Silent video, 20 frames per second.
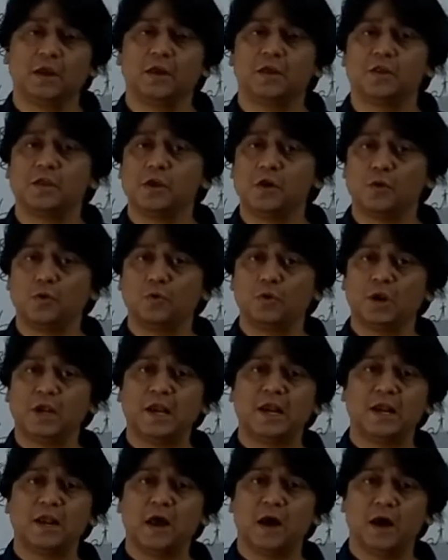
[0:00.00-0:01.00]
they
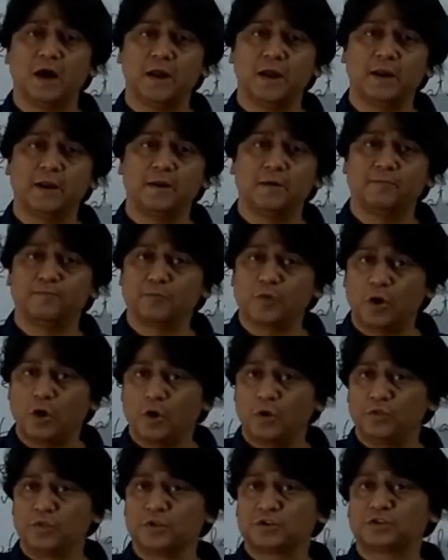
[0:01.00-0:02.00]
only lie
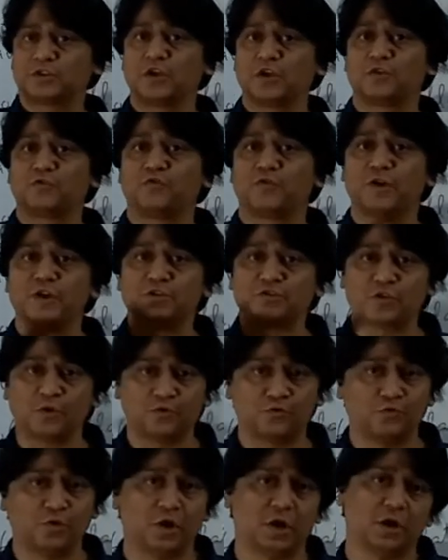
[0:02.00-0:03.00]
on the surface
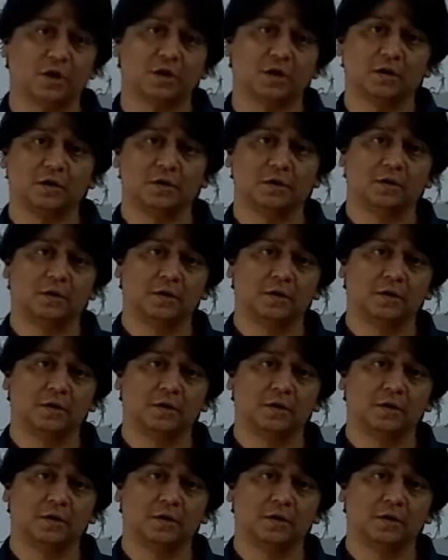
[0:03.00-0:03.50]
of water.